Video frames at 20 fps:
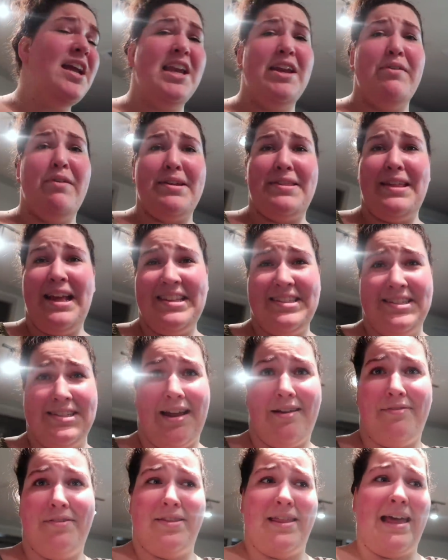Anyway, that's
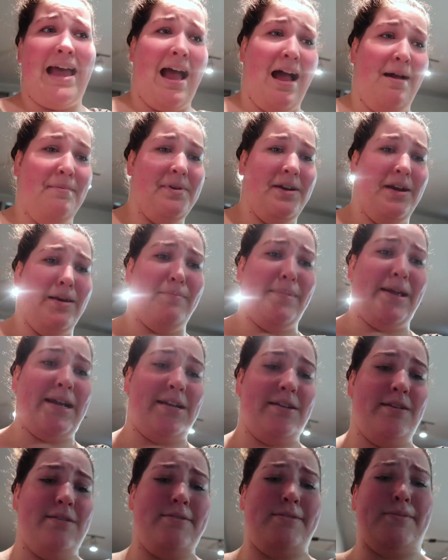enough of that. I'm gonna
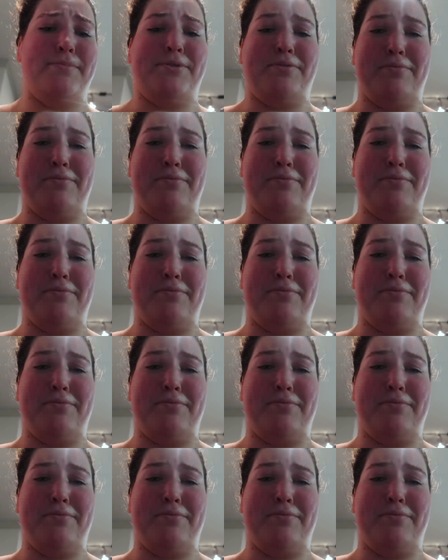make some